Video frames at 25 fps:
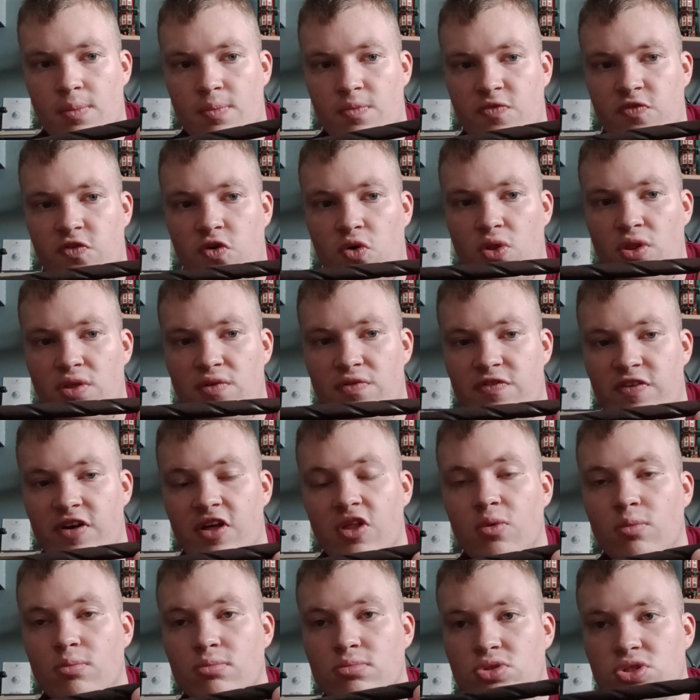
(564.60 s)
for the
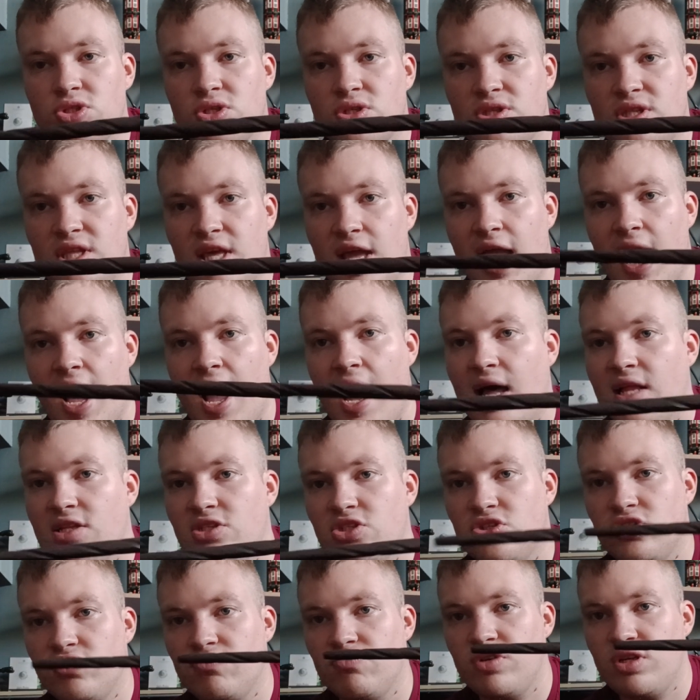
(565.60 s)
films they had
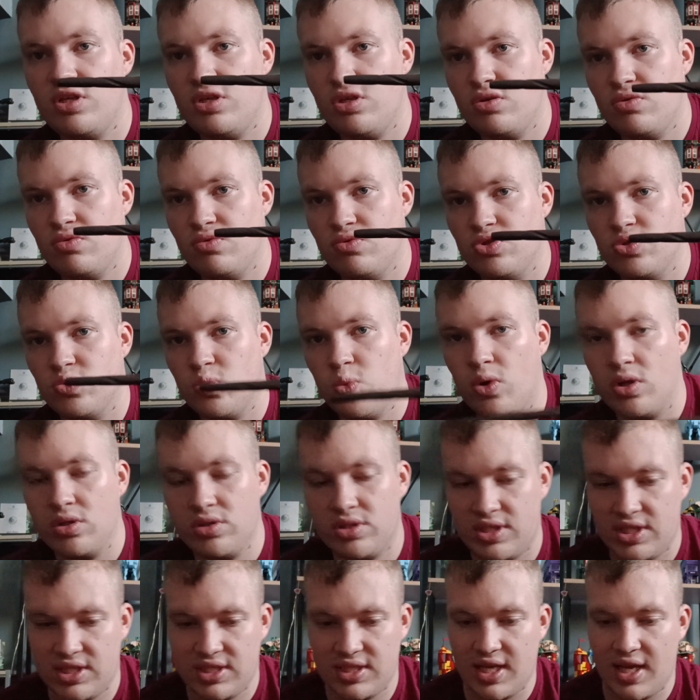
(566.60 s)
to reuse wand
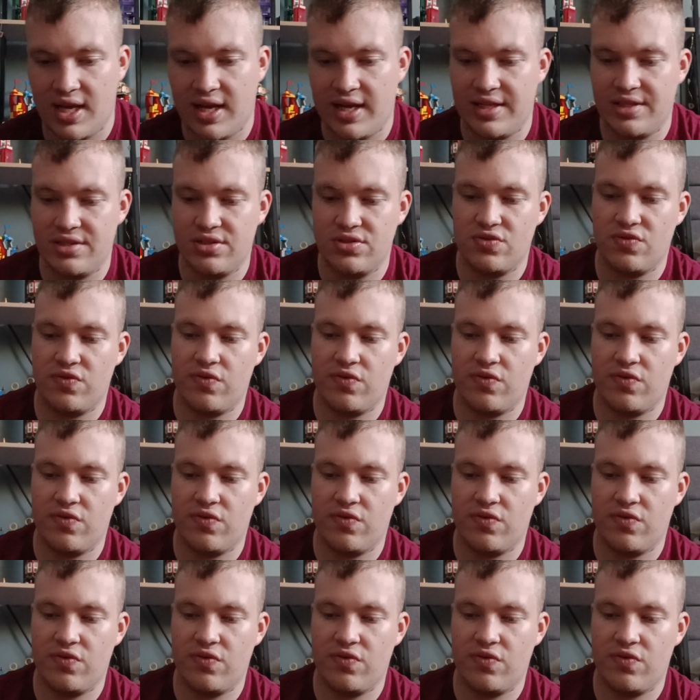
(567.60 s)
designs